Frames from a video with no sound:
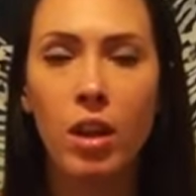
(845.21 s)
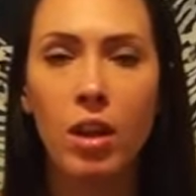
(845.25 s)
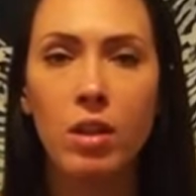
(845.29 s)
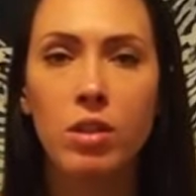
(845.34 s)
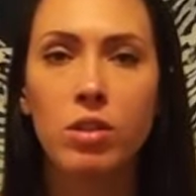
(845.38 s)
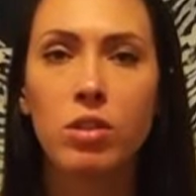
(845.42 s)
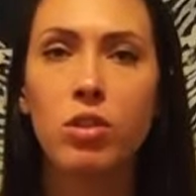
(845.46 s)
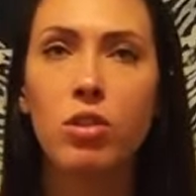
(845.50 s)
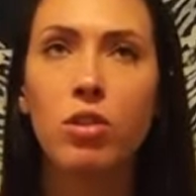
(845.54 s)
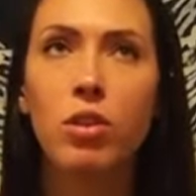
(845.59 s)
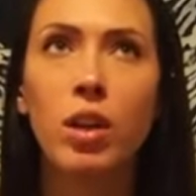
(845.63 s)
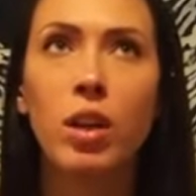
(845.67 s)

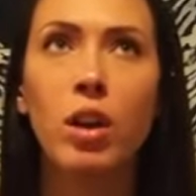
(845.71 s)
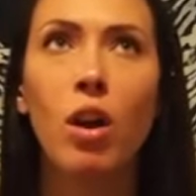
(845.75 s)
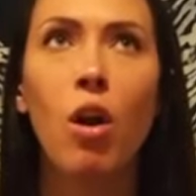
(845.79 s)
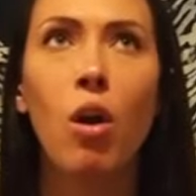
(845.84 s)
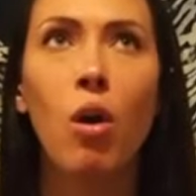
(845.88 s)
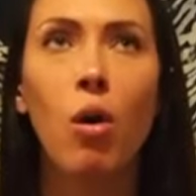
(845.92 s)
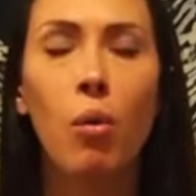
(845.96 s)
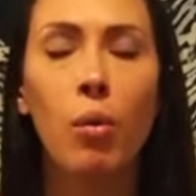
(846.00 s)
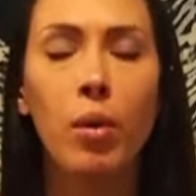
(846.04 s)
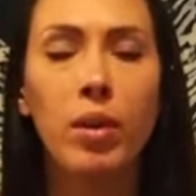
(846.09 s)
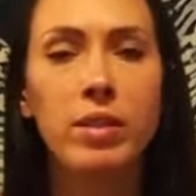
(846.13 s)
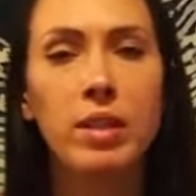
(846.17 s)
So you can
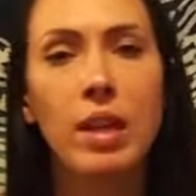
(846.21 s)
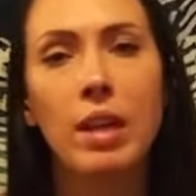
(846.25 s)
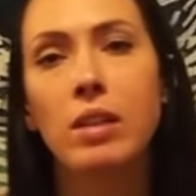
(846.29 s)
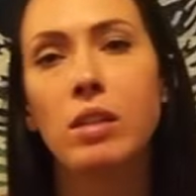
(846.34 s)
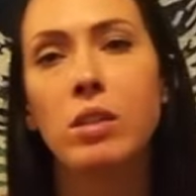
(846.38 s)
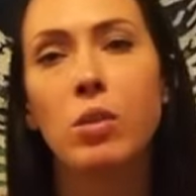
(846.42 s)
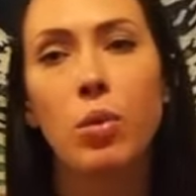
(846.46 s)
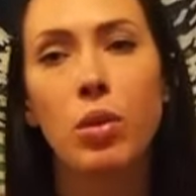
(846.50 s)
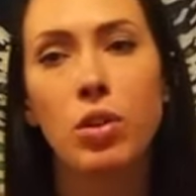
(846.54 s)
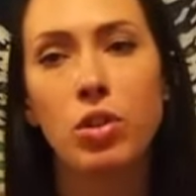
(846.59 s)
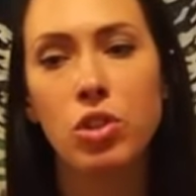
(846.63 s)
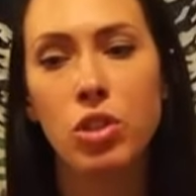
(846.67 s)
always
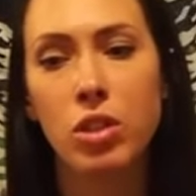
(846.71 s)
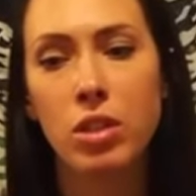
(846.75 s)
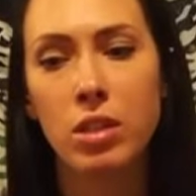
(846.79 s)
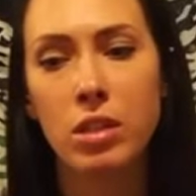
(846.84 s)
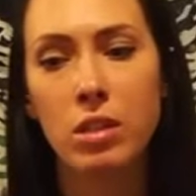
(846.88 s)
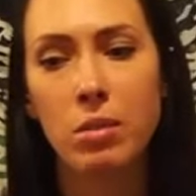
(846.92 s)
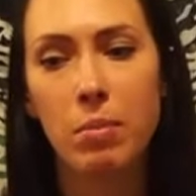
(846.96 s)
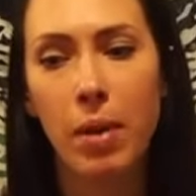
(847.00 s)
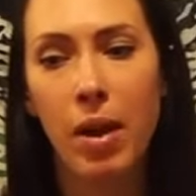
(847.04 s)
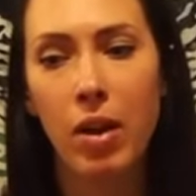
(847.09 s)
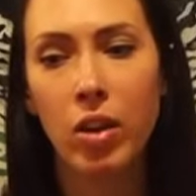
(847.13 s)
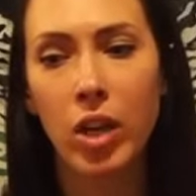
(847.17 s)
ask questions
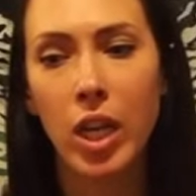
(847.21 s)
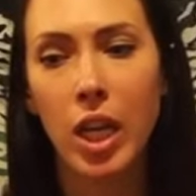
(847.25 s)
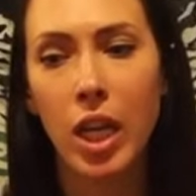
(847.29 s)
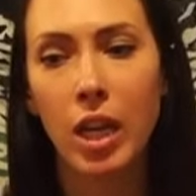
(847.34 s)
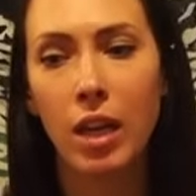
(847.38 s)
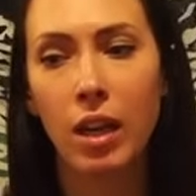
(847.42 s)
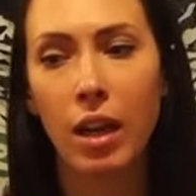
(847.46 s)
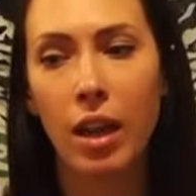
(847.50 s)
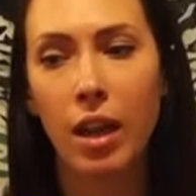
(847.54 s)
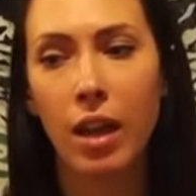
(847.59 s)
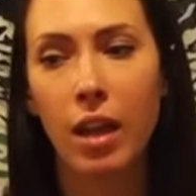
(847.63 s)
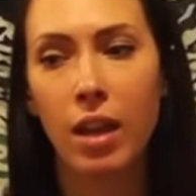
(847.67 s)
about
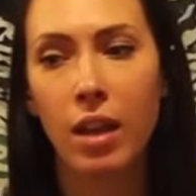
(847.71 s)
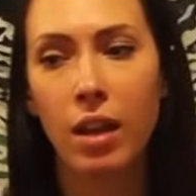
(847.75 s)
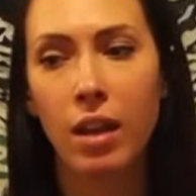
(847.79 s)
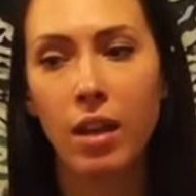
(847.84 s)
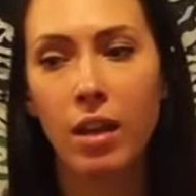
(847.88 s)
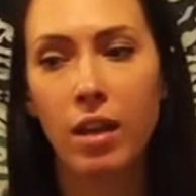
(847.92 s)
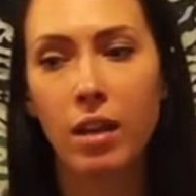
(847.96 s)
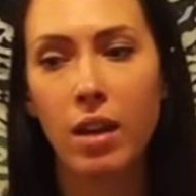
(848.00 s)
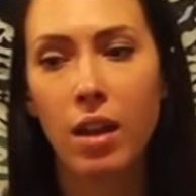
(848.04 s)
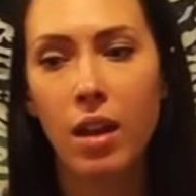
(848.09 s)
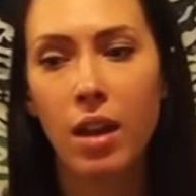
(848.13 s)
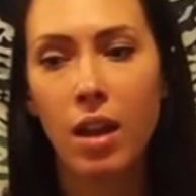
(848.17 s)
it,
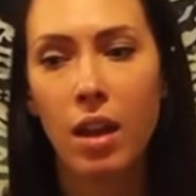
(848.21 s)
and